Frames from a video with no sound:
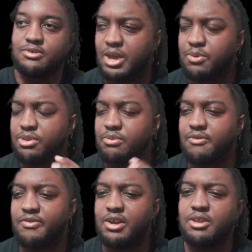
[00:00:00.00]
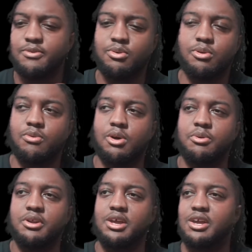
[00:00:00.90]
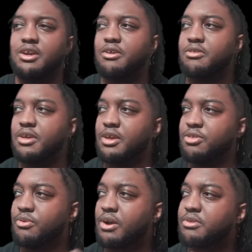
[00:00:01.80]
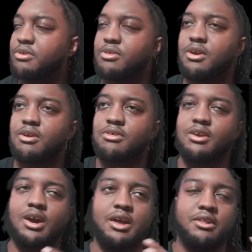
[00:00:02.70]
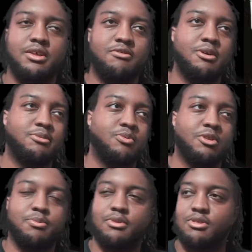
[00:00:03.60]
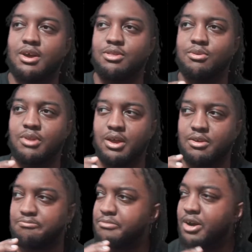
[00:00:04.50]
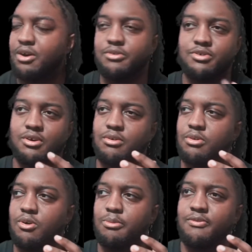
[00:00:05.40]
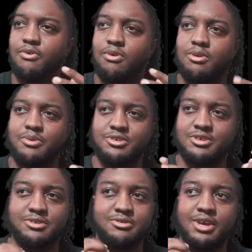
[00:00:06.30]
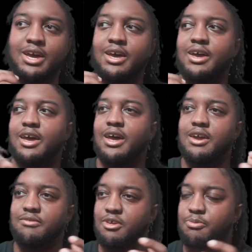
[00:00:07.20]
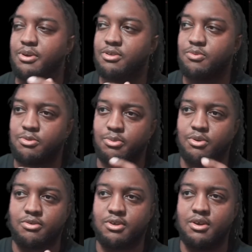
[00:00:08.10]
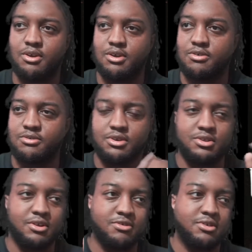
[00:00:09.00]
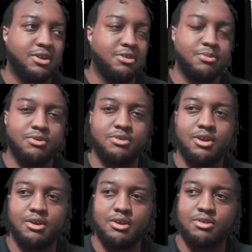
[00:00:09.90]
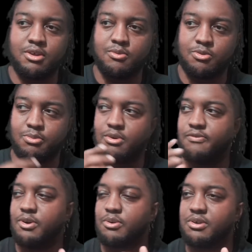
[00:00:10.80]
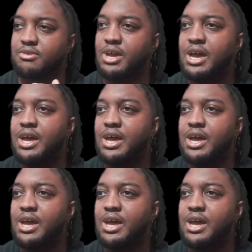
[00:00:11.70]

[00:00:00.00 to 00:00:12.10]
And with the reveal of who the Ronin is, and throughout the series, he kind of lives up to what's been said through like all turtle lore before, which is hey, if this person was more serious, took their studies more serious, and was more focused,